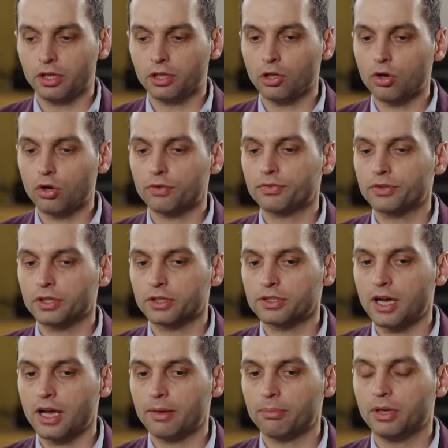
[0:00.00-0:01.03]
a lot of the
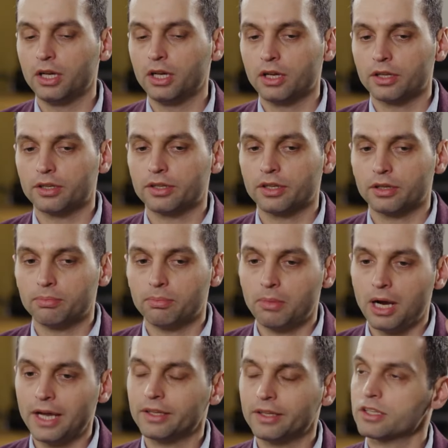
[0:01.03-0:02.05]
time the
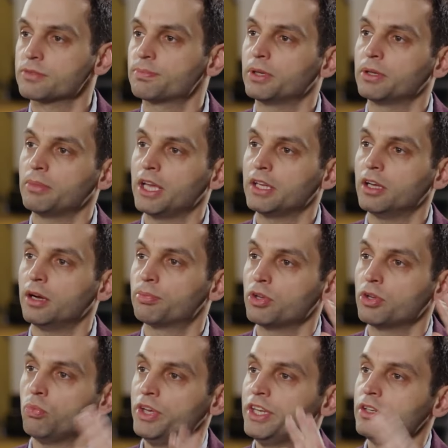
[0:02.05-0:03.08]
mind has been made
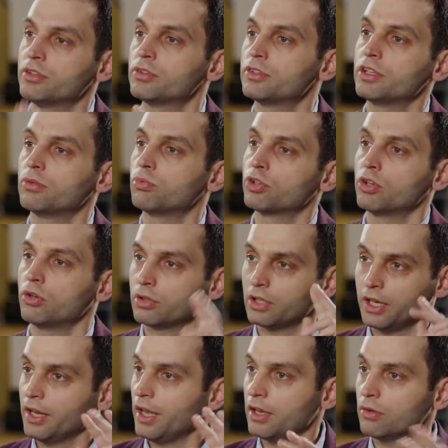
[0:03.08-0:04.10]
up that we need to deal with
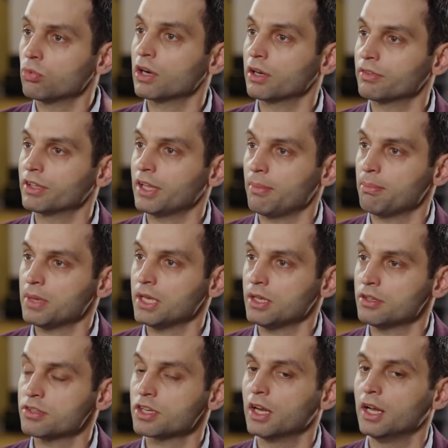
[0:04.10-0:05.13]
online hate, whatever that
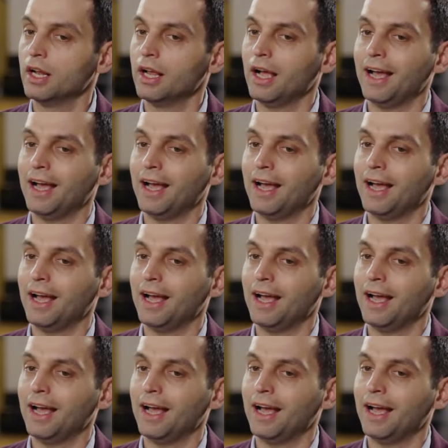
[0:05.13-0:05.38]
means,